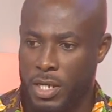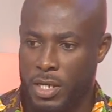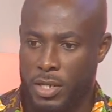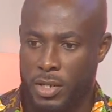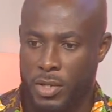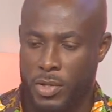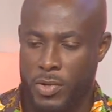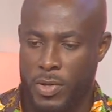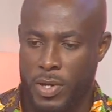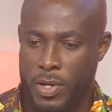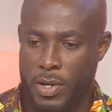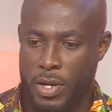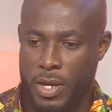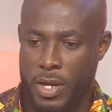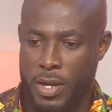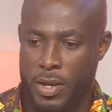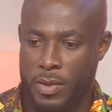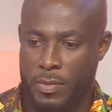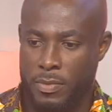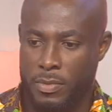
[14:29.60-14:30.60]

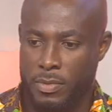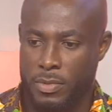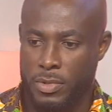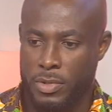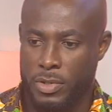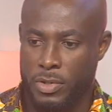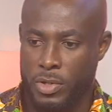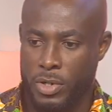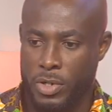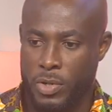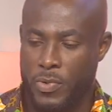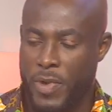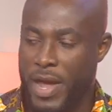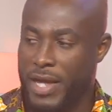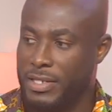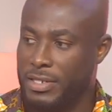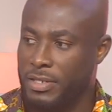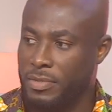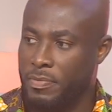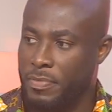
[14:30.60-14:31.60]

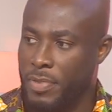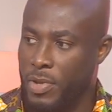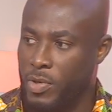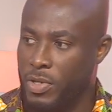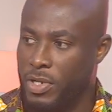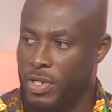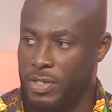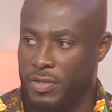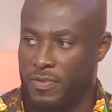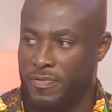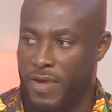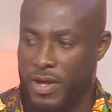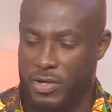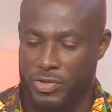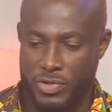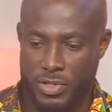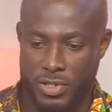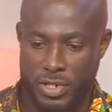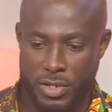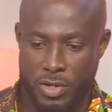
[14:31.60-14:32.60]
erecting buildings,
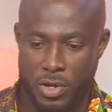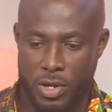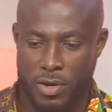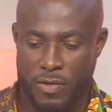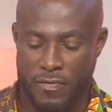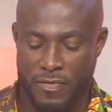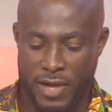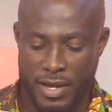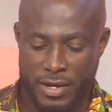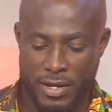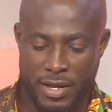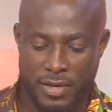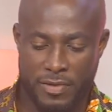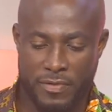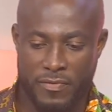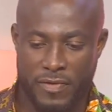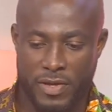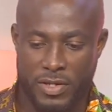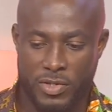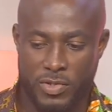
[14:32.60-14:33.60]
factories, and all of that, then
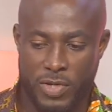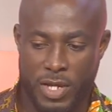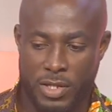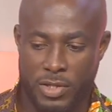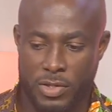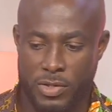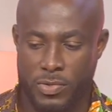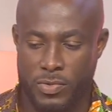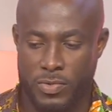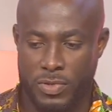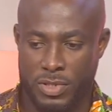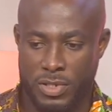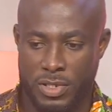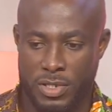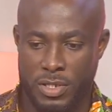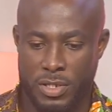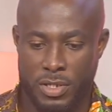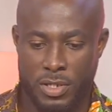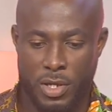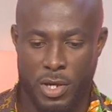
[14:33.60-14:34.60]
eventually you
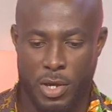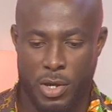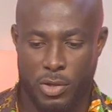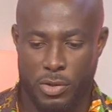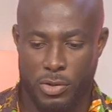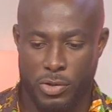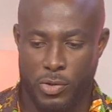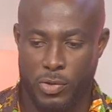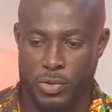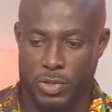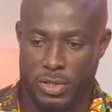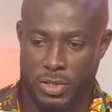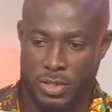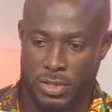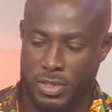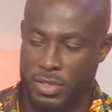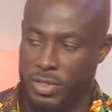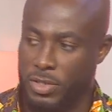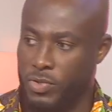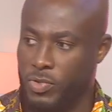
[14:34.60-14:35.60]
see those
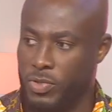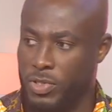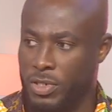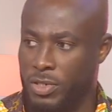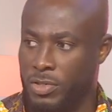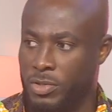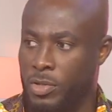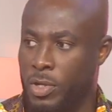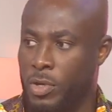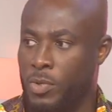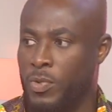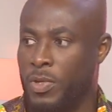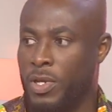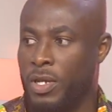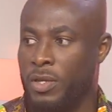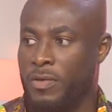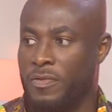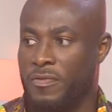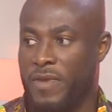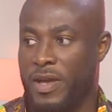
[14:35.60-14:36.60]
institutions not
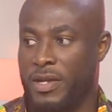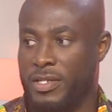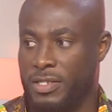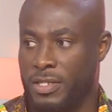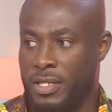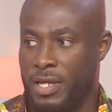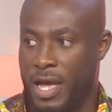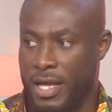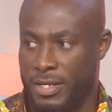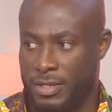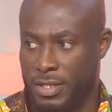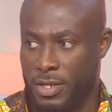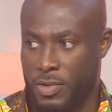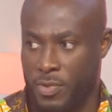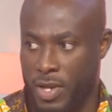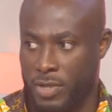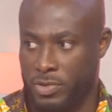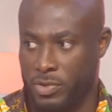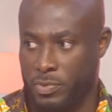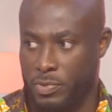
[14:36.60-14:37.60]
really functioning as they
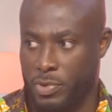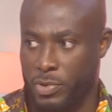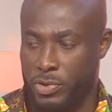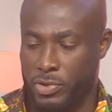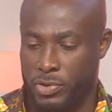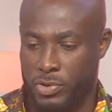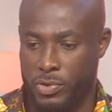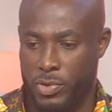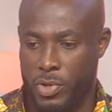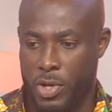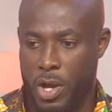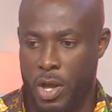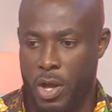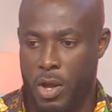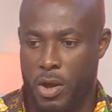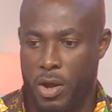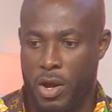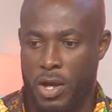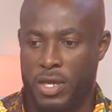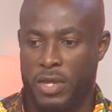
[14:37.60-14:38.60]
were supposed to,
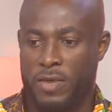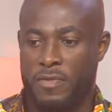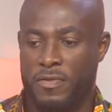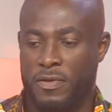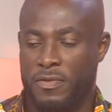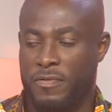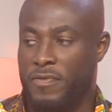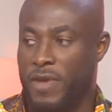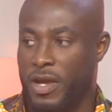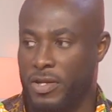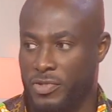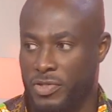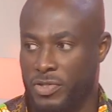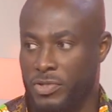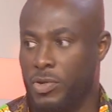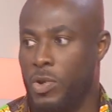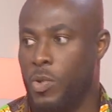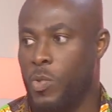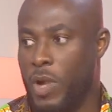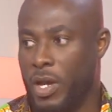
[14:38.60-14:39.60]
or even
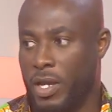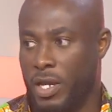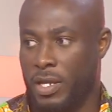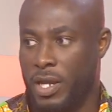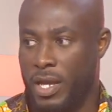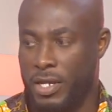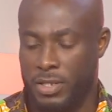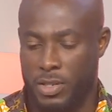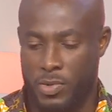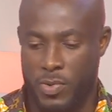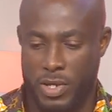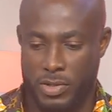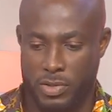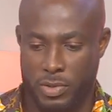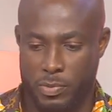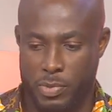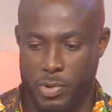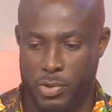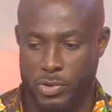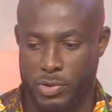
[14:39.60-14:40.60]
factories not working as they were
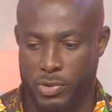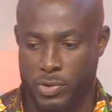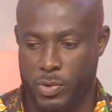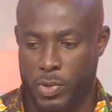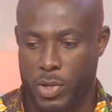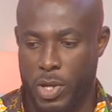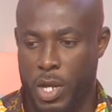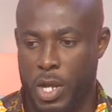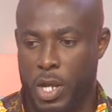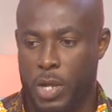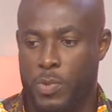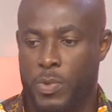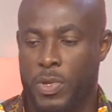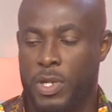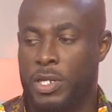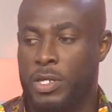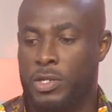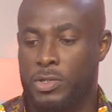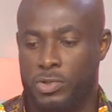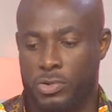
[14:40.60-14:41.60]
supposed to.
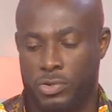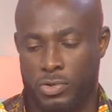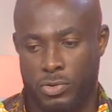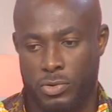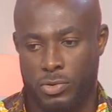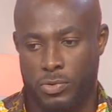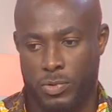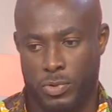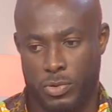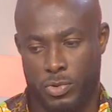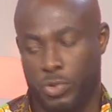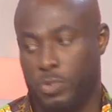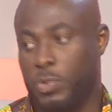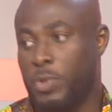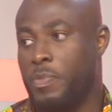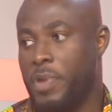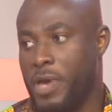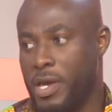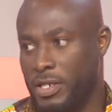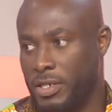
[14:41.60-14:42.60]
We need to
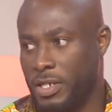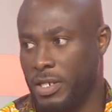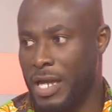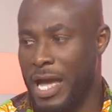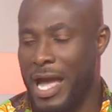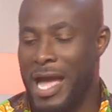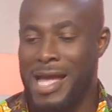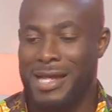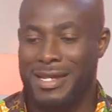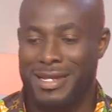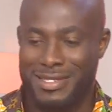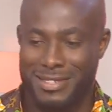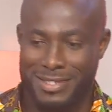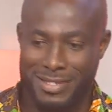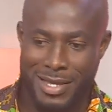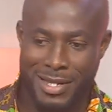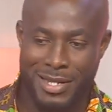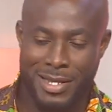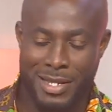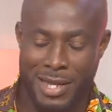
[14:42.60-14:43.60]
be patient. I
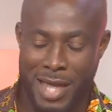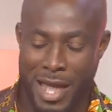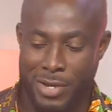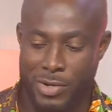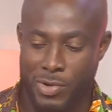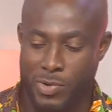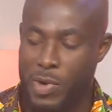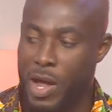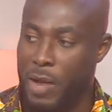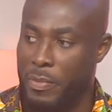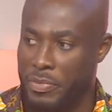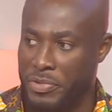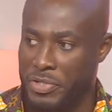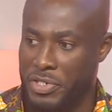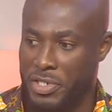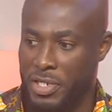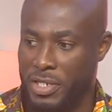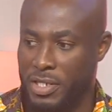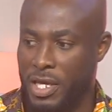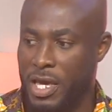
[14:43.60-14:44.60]
understand and I do
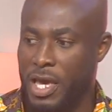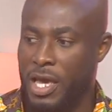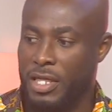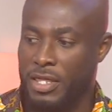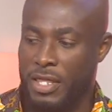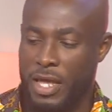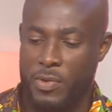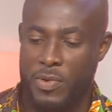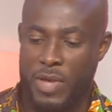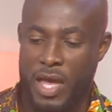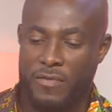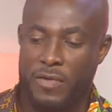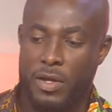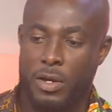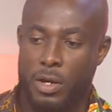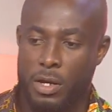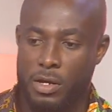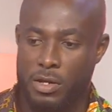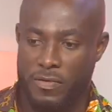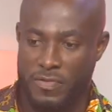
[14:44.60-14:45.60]
appreciate that we have a
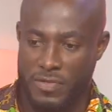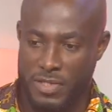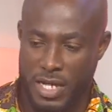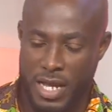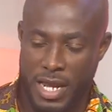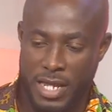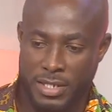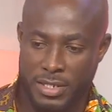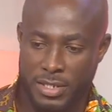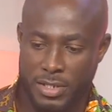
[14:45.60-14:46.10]
lot of challenges.